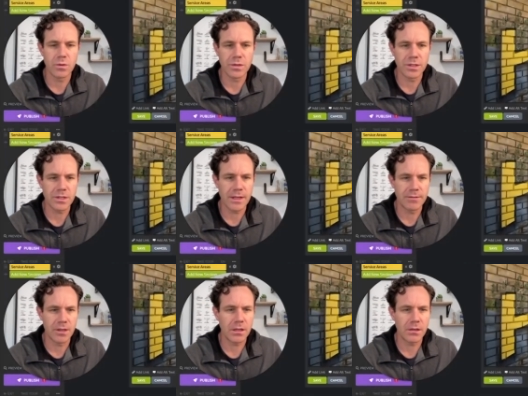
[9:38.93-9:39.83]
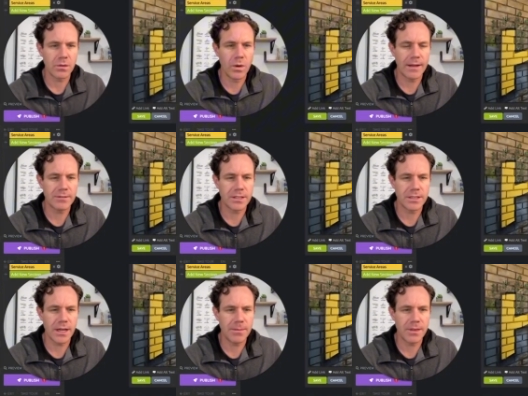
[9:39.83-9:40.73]
and stuff too. You will have to
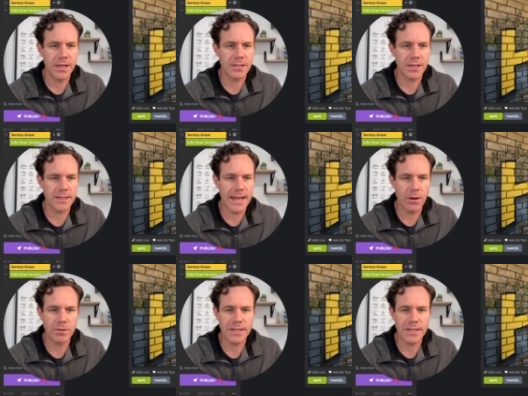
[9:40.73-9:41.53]
type things like downtown